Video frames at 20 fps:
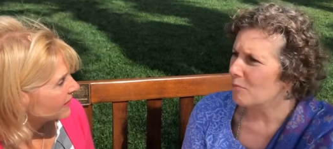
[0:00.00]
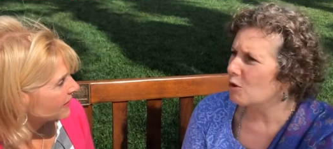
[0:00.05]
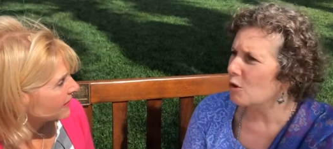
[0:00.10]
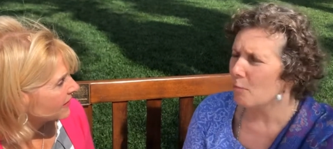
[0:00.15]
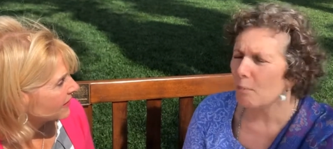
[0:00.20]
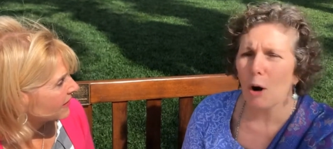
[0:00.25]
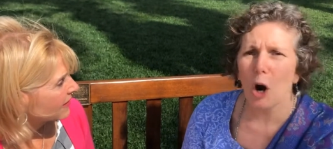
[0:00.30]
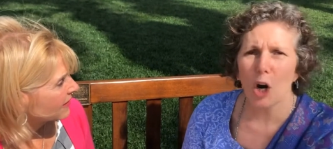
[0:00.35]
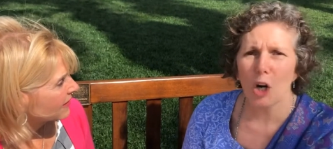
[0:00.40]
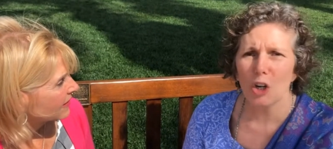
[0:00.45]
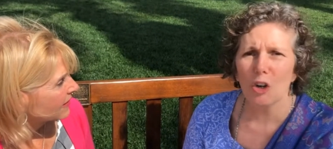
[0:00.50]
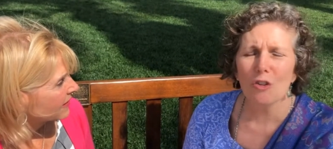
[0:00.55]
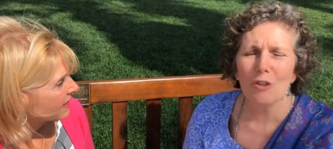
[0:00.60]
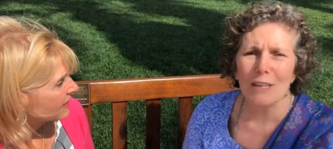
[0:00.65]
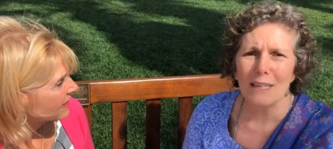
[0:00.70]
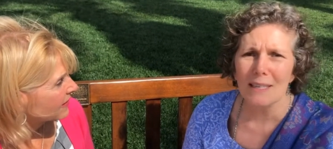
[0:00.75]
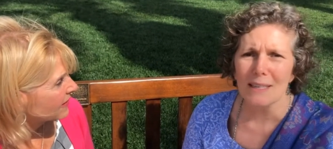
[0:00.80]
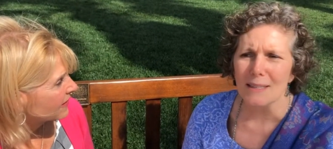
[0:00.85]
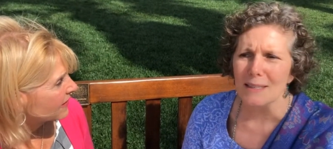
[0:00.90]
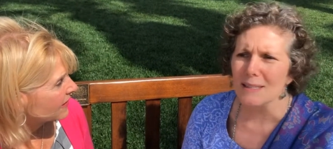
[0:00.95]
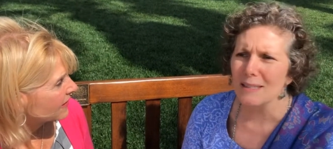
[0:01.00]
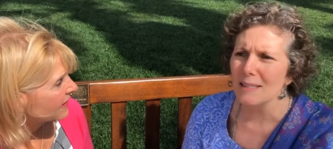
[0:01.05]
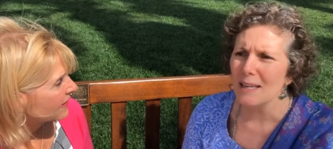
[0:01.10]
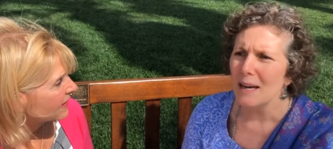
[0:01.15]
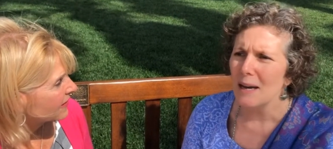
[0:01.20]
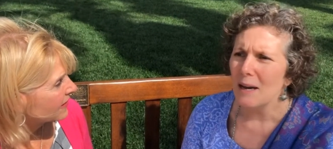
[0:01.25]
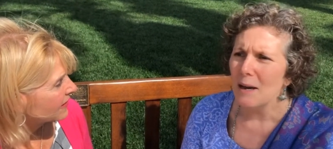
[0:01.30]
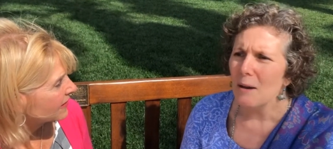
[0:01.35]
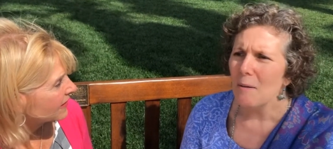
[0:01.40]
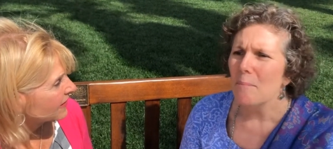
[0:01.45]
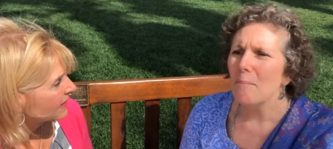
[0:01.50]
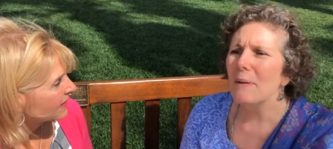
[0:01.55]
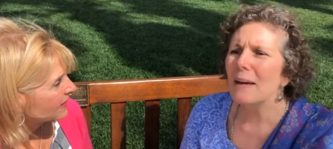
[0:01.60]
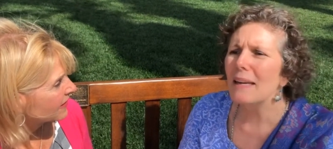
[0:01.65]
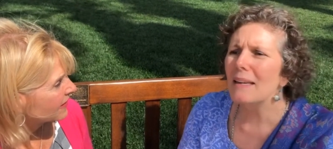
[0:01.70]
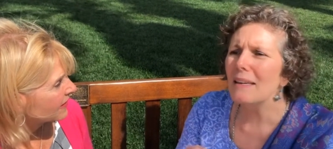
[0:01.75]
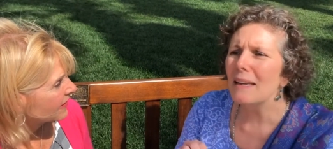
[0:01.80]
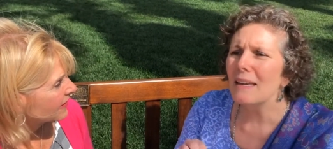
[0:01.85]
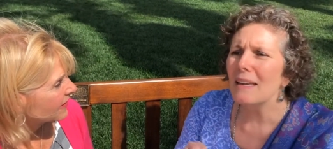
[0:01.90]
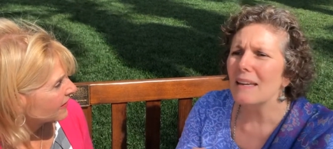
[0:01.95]
Speaker 1: your partner is.
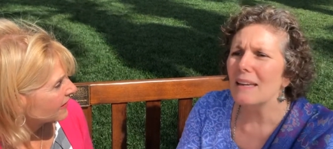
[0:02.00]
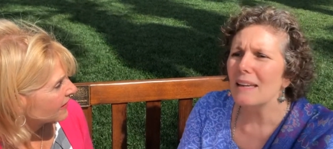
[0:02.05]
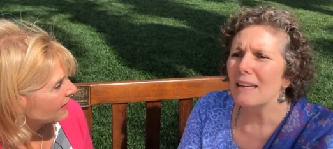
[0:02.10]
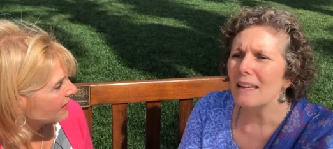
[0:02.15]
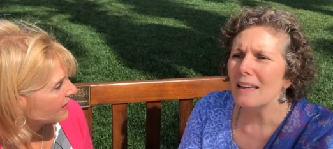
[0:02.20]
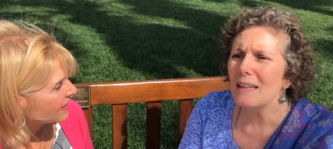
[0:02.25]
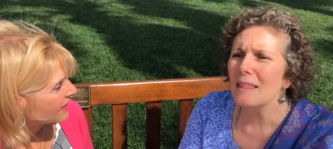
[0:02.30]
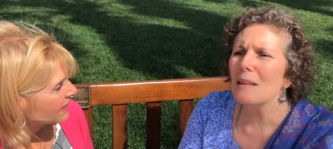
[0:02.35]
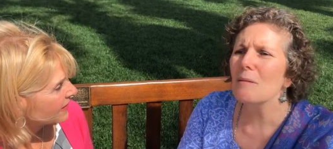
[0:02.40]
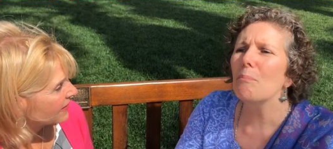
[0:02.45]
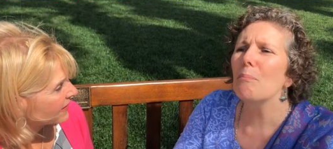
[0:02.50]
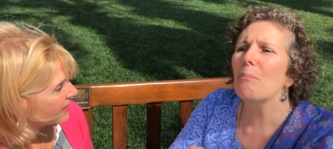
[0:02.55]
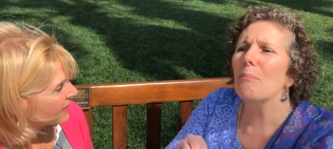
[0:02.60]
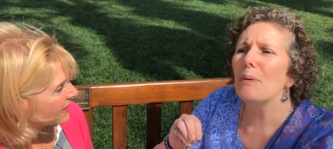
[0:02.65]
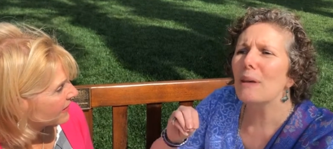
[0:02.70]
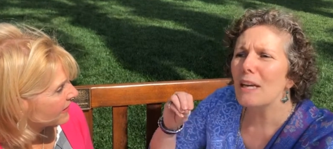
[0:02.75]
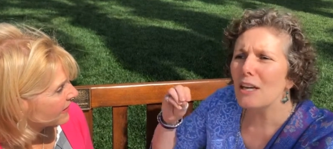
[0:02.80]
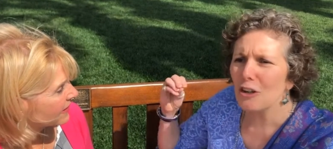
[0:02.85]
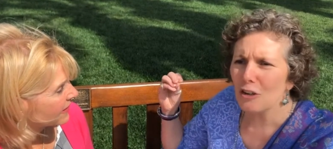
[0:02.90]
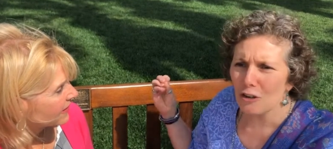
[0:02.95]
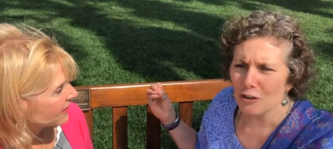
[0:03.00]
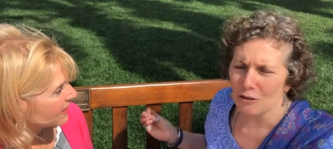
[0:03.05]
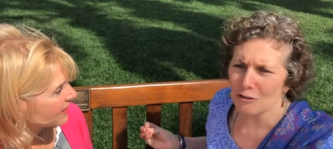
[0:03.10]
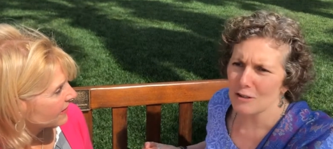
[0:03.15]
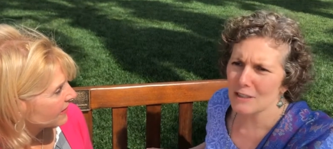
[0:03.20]
But in the bigger